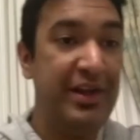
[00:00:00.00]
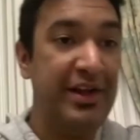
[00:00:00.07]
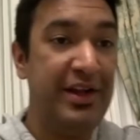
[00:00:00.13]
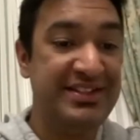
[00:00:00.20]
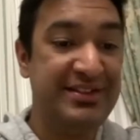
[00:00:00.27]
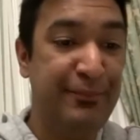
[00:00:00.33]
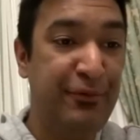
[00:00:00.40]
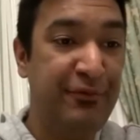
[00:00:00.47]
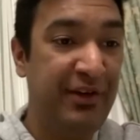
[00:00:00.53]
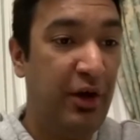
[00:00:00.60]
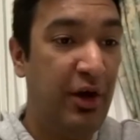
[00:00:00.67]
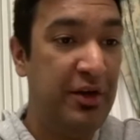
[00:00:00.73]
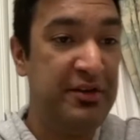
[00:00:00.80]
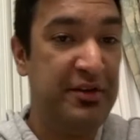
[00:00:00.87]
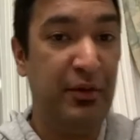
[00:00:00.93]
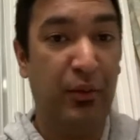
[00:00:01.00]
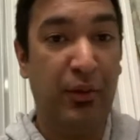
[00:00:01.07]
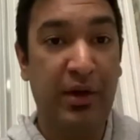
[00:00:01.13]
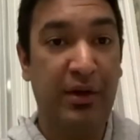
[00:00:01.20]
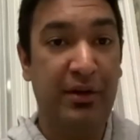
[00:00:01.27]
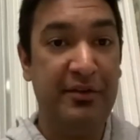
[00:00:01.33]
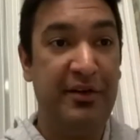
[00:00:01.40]
so moving on to the
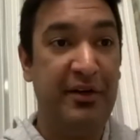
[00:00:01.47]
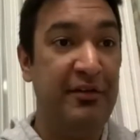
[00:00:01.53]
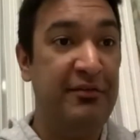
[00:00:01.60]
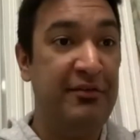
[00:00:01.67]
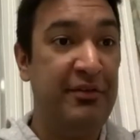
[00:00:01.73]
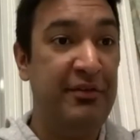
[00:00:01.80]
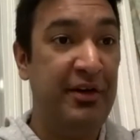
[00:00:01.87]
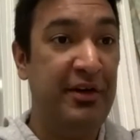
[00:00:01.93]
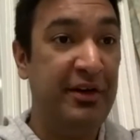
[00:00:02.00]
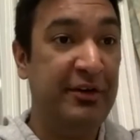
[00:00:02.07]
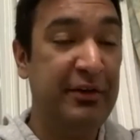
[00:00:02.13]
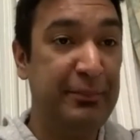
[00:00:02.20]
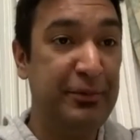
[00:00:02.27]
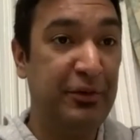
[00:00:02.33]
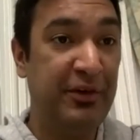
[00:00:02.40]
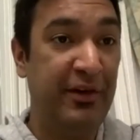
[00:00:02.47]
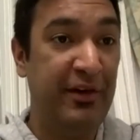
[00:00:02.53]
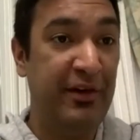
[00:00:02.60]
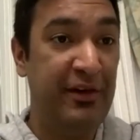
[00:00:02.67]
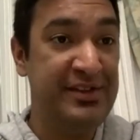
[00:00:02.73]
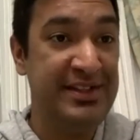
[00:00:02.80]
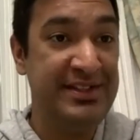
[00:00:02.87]
world of
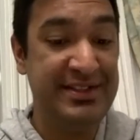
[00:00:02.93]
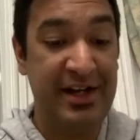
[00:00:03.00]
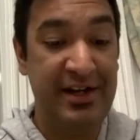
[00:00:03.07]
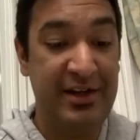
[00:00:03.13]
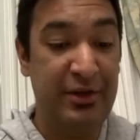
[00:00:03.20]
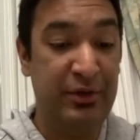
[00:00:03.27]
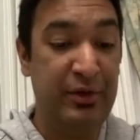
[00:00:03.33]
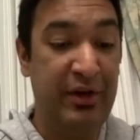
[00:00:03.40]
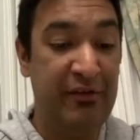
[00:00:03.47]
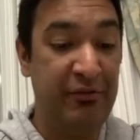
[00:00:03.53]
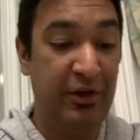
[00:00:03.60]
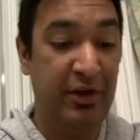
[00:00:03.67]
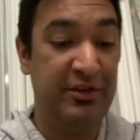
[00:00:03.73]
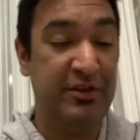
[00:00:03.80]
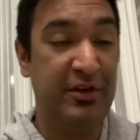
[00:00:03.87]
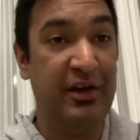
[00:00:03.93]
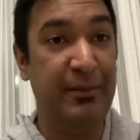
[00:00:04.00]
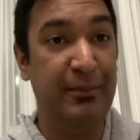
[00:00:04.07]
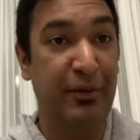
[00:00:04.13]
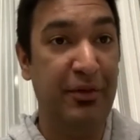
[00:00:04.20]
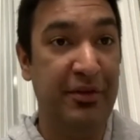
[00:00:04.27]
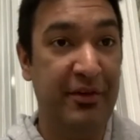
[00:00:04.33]
cryptocurrency side, I know you have a lot to talk
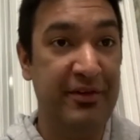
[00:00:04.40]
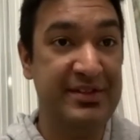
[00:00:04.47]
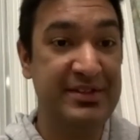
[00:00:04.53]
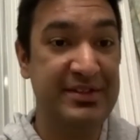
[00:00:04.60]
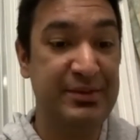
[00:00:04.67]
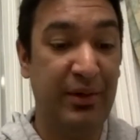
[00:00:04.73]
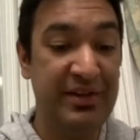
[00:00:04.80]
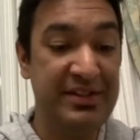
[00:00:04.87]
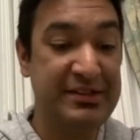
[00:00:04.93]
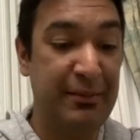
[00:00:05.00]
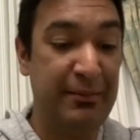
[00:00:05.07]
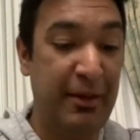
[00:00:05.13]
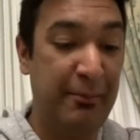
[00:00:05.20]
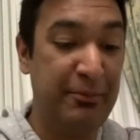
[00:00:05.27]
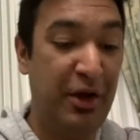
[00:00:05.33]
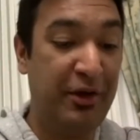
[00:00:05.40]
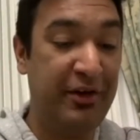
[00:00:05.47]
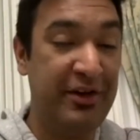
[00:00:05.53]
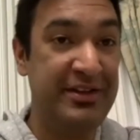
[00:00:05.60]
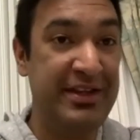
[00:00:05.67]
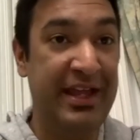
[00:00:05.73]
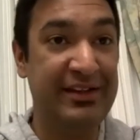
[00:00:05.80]
about there as well, so I'm not going to
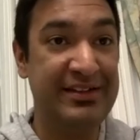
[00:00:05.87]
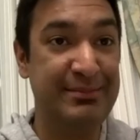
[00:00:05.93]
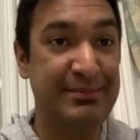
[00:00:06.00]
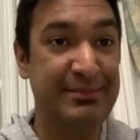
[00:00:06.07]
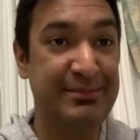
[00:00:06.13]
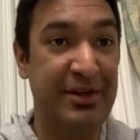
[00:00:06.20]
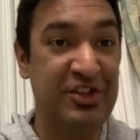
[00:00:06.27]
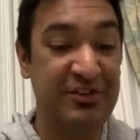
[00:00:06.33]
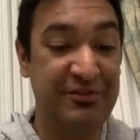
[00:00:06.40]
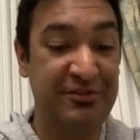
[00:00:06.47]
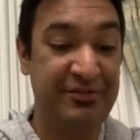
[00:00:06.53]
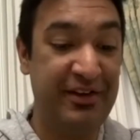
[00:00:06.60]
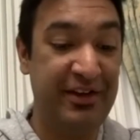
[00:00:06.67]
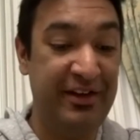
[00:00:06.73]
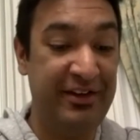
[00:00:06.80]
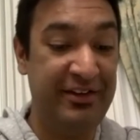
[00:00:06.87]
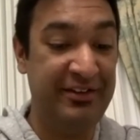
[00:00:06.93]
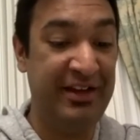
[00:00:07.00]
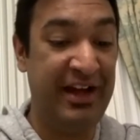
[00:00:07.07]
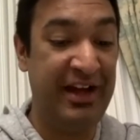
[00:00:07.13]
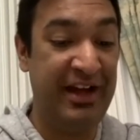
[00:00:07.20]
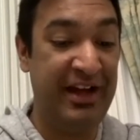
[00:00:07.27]
take as much of the
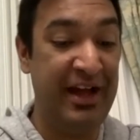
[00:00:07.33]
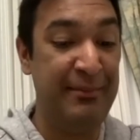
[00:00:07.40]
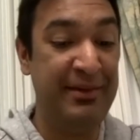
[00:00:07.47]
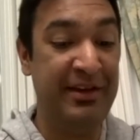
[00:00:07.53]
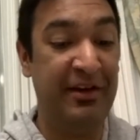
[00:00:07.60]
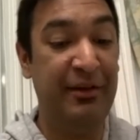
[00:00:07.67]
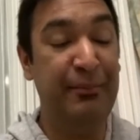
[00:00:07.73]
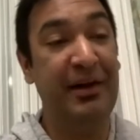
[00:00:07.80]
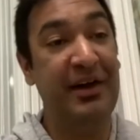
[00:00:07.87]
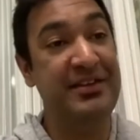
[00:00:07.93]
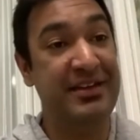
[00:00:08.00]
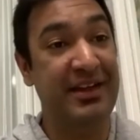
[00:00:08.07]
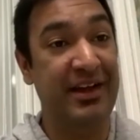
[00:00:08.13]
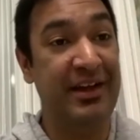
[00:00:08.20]
time here, but I